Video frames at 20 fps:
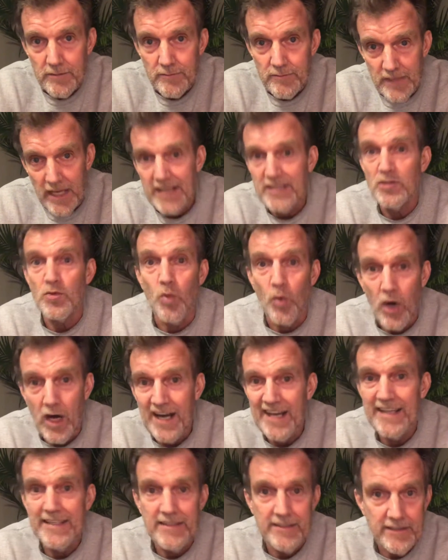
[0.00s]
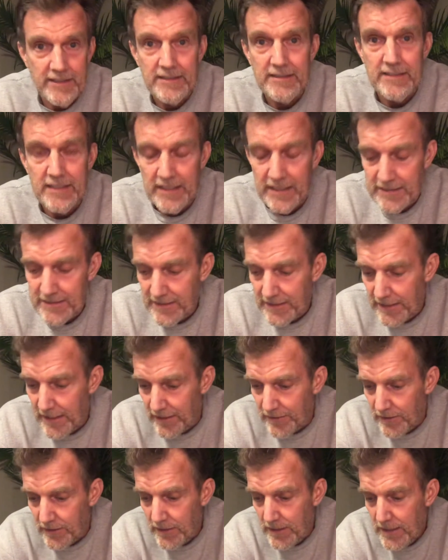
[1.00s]
That's why you need to get
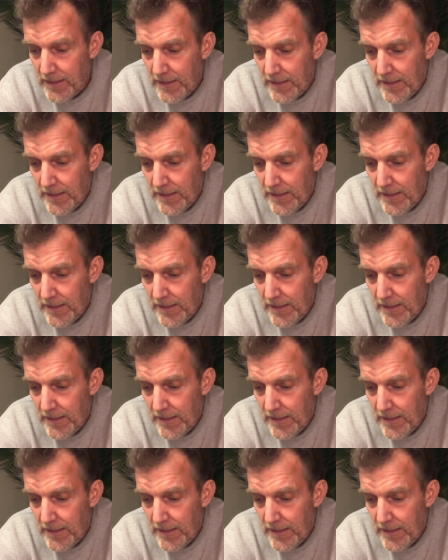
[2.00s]
together.